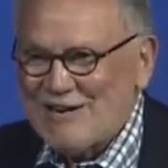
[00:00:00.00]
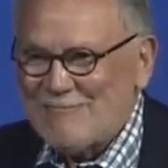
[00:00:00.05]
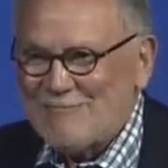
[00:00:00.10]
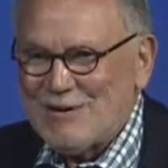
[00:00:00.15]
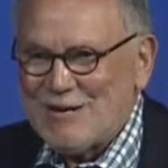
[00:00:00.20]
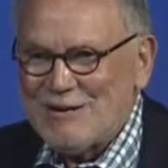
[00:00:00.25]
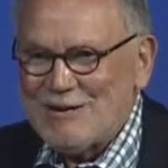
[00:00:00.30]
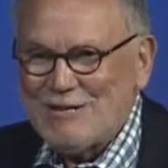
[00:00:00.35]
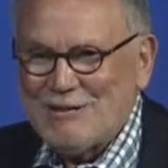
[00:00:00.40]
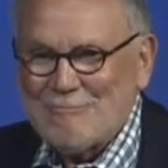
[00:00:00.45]

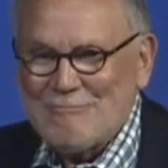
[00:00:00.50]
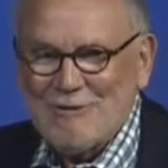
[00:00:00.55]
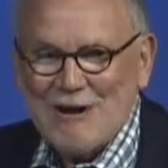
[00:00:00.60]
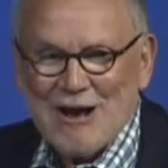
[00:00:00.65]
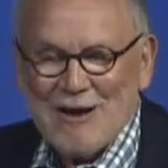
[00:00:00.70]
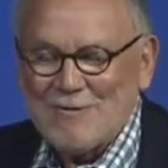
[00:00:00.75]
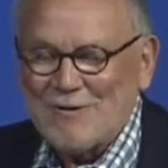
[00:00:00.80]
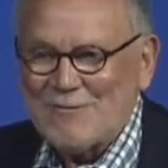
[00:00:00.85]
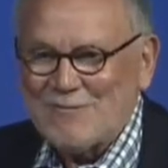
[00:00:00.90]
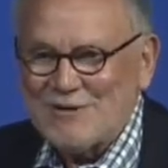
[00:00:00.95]
But the
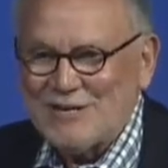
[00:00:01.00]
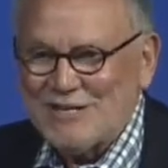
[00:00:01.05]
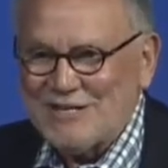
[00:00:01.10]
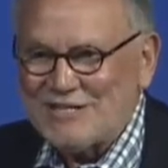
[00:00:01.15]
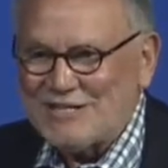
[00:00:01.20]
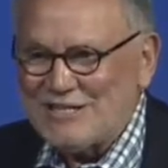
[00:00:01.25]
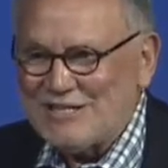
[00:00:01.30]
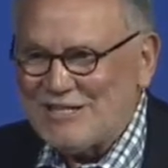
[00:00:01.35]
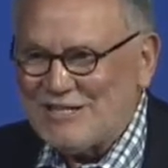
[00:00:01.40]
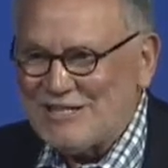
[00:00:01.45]
problem
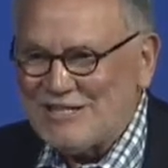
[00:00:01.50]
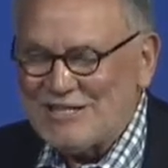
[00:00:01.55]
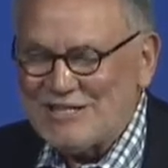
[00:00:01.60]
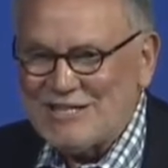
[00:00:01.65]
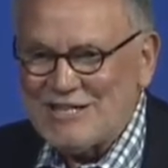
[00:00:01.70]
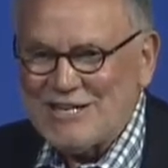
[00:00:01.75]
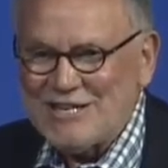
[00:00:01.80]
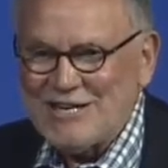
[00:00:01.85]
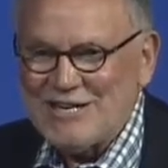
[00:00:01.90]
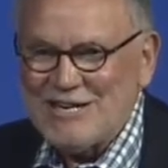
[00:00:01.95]
is
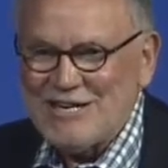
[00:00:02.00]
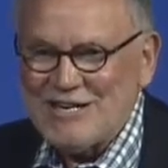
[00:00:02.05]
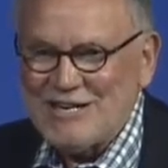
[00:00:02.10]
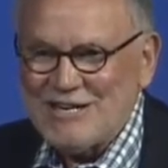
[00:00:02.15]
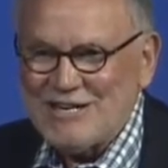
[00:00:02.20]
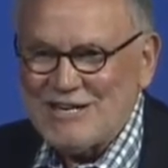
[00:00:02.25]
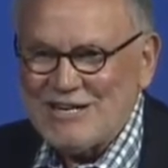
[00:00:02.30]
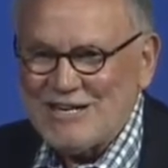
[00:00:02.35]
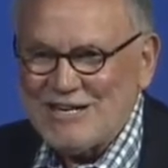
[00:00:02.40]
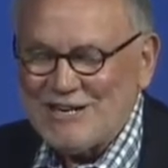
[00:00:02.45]
that,
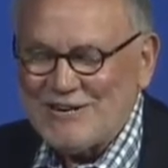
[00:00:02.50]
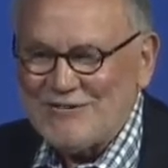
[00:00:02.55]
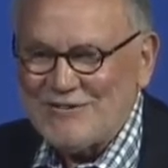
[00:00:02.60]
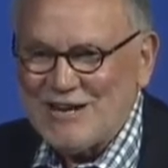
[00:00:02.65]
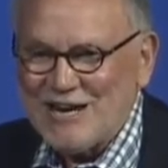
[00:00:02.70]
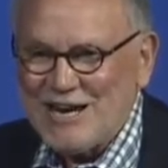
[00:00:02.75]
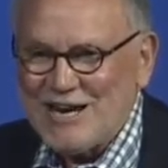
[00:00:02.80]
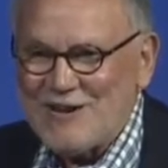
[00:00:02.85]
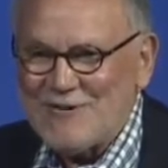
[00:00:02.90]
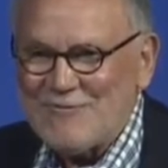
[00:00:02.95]

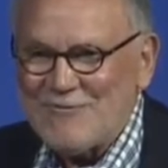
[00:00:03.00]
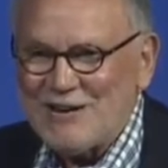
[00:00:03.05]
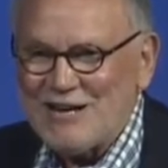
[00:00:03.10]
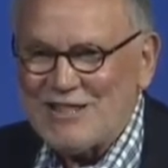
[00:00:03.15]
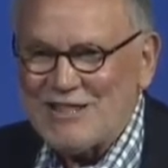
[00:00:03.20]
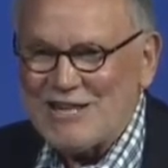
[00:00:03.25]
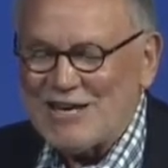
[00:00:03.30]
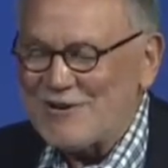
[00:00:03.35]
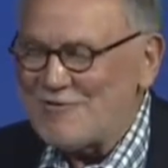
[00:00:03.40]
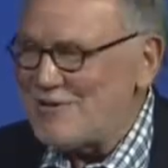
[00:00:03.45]
right, we
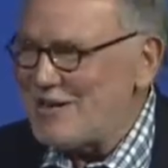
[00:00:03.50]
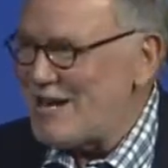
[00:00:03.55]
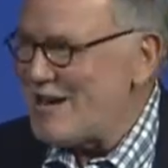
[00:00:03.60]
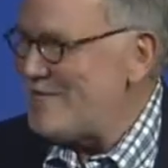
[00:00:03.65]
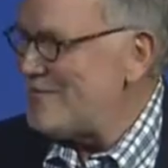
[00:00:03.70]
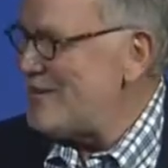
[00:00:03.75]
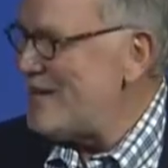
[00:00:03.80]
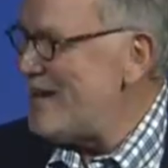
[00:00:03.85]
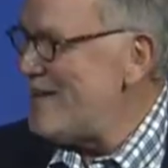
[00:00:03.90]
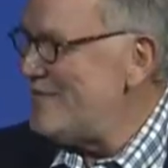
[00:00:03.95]
think we
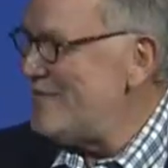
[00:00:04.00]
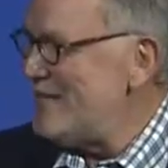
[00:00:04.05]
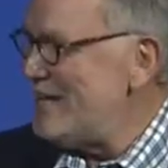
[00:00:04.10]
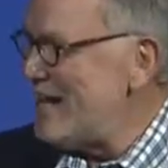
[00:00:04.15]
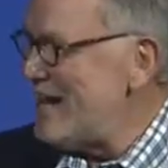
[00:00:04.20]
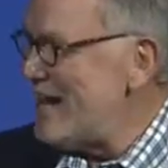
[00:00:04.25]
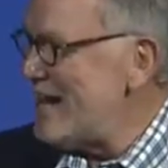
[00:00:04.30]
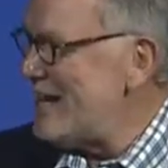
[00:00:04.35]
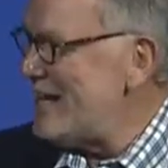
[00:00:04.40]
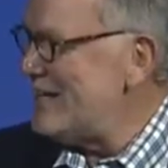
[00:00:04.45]
have to have
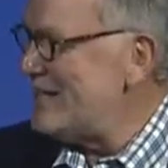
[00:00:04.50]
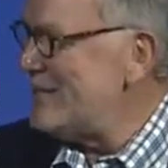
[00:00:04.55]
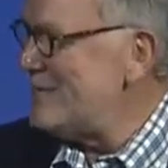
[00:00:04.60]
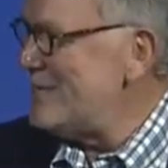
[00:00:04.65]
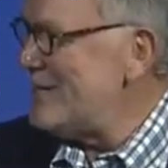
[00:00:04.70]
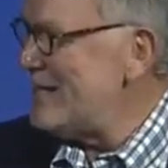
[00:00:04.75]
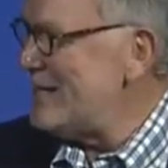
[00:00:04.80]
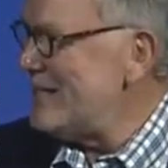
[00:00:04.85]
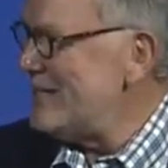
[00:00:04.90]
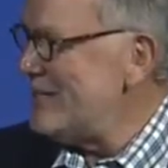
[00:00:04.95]
data to
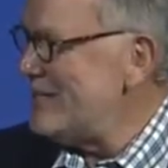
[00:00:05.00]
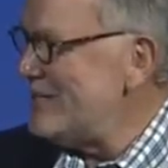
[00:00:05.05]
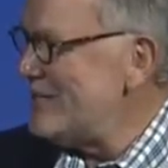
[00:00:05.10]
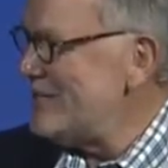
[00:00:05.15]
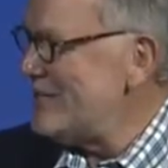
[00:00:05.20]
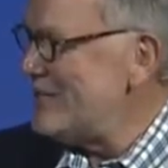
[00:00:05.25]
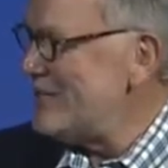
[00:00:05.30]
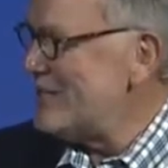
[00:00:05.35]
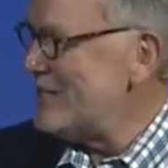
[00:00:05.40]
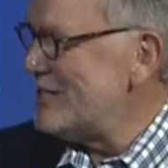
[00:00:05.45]
make a
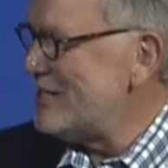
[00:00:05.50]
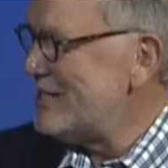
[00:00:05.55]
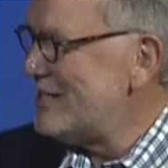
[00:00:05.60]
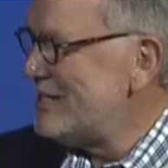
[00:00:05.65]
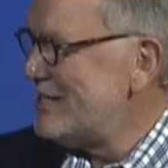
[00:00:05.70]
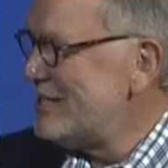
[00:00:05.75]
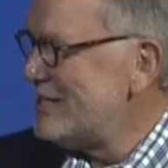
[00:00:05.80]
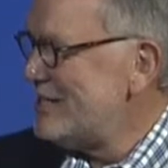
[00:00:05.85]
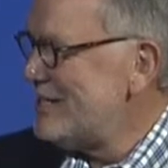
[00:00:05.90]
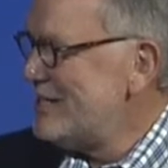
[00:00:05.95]
decision,
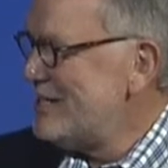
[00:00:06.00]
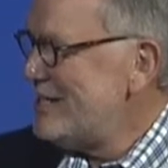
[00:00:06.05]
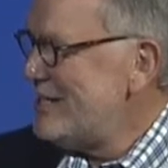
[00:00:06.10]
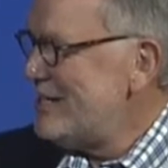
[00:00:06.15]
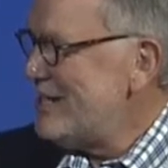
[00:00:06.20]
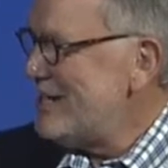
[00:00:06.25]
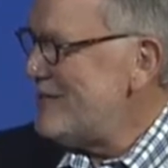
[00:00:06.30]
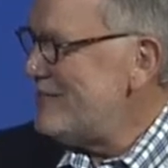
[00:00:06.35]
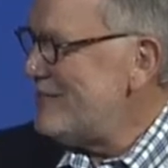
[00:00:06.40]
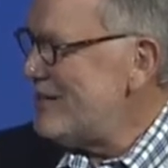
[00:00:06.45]

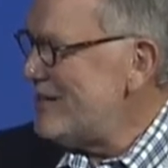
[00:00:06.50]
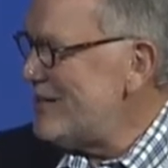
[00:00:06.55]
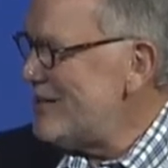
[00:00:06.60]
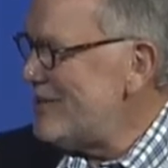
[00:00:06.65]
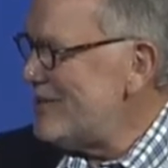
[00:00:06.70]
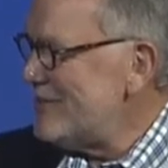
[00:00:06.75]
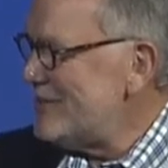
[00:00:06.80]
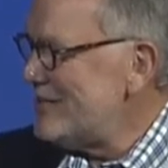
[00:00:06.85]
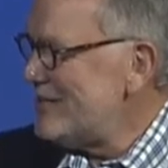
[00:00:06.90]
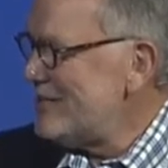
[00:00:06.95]
and we
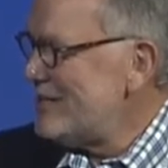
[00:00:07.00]
don't.